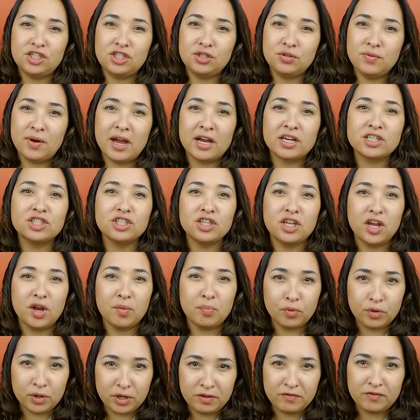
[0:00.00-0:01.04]
you actually a
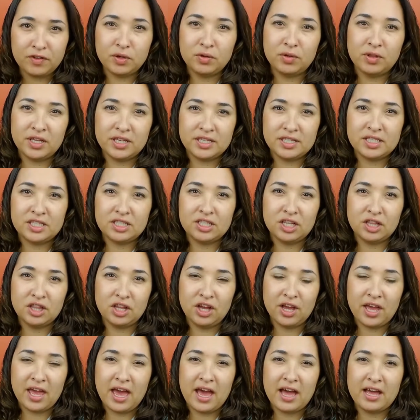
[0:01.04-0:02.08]
preview list to
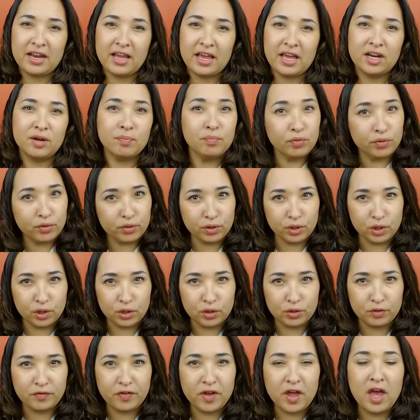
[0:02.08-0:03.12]
look at and
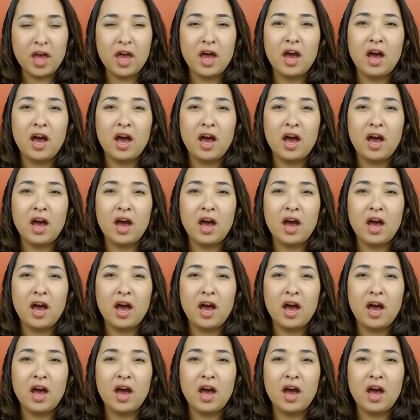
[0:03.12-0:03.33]
approve